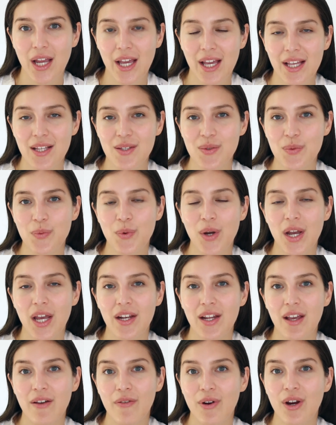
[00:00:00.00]
is
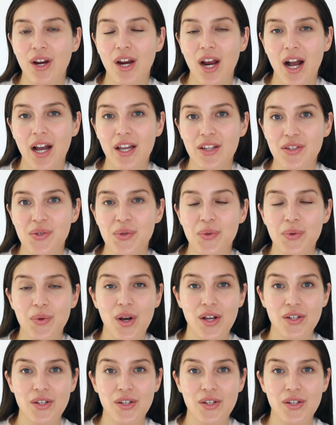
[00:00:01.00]
whenever I do